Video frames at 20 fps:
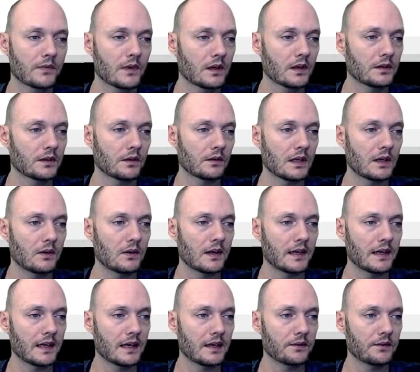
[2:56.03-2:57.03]
So now
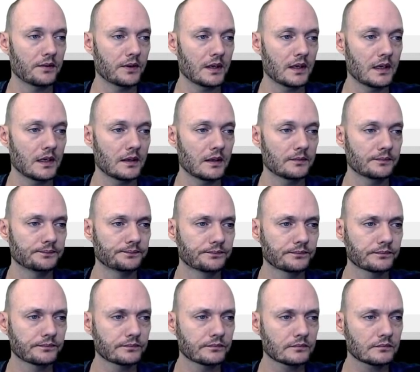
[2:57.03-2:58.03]
I have a
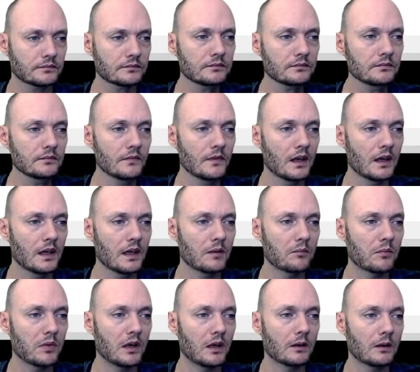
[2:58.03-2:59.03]

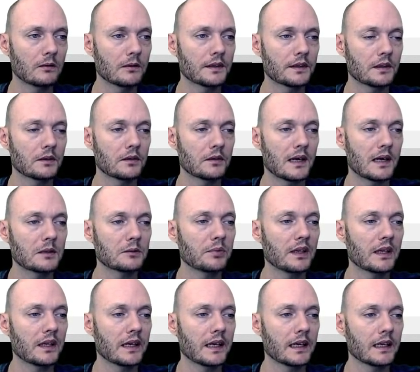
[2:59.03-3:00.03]
ball with a ground
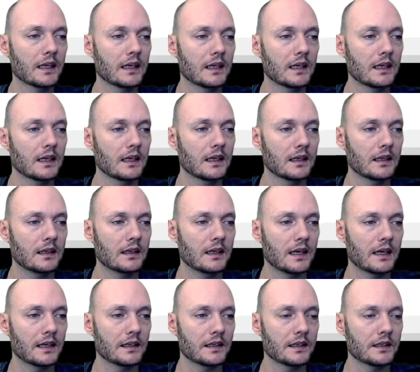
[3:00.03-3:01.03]
plane
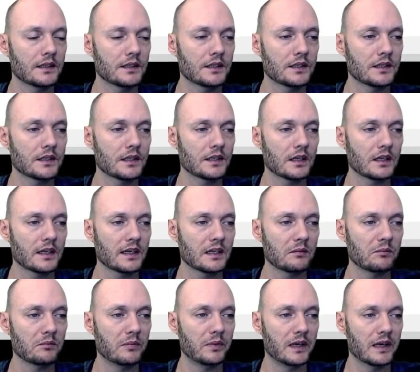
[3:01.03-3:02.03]
that is stuck at
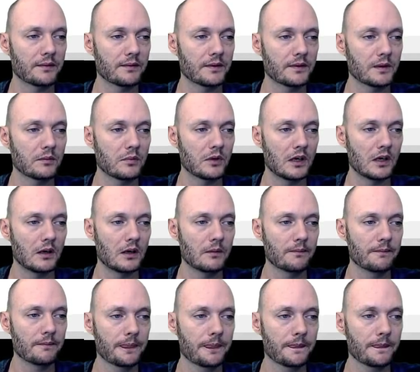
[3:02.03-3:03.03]
the bottom of the
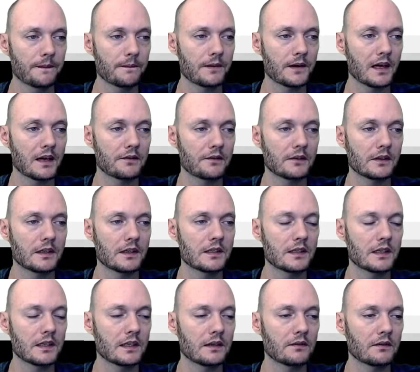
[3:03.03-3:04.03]
ball. You can't really
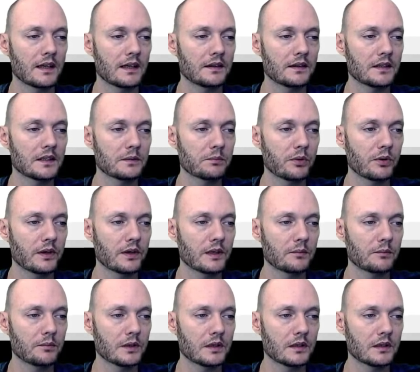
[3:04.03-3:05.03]
see it at this point,
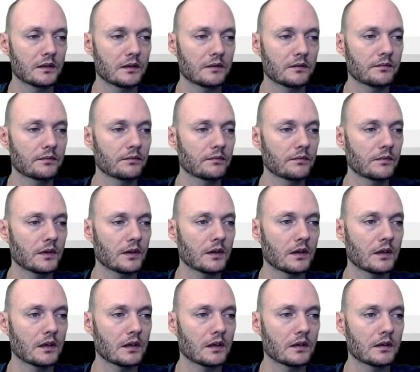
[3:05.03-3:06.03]
but you're
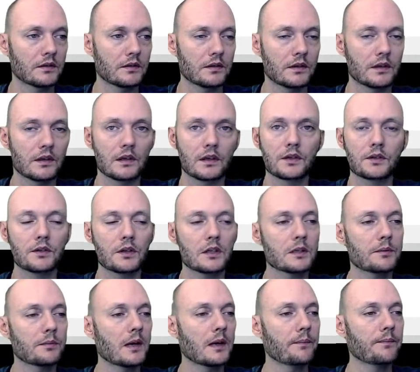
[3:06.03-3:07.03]
gonna
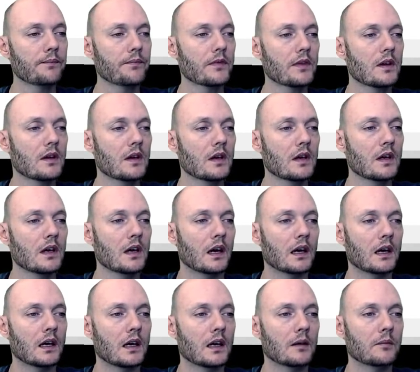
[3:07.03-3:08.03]
trust me,
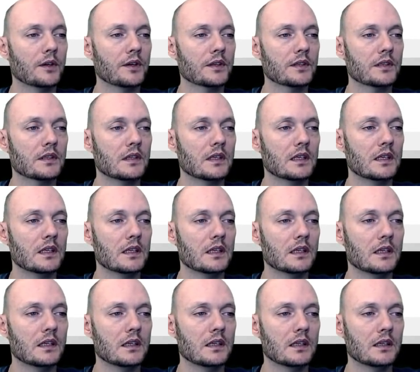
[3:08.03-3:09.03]
because
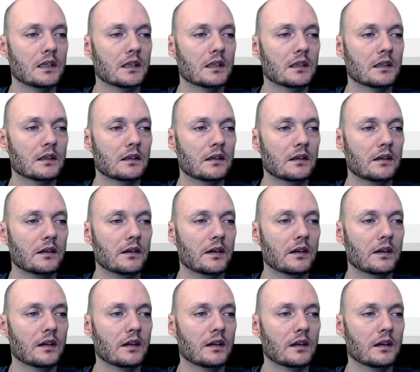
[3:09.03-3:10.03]
the
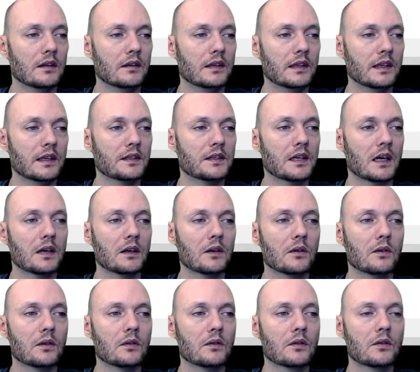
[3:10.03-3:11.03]

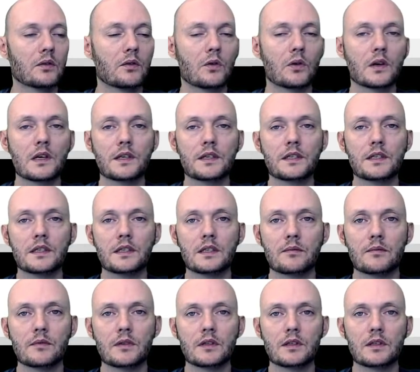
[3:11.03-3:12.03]
entire coordinate
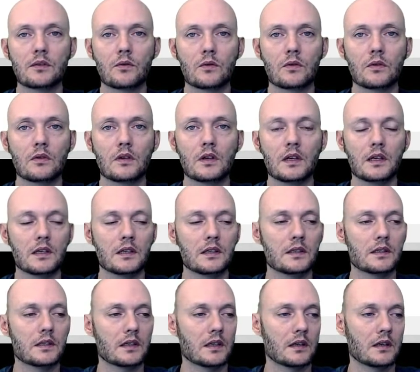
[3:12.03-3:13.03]
system is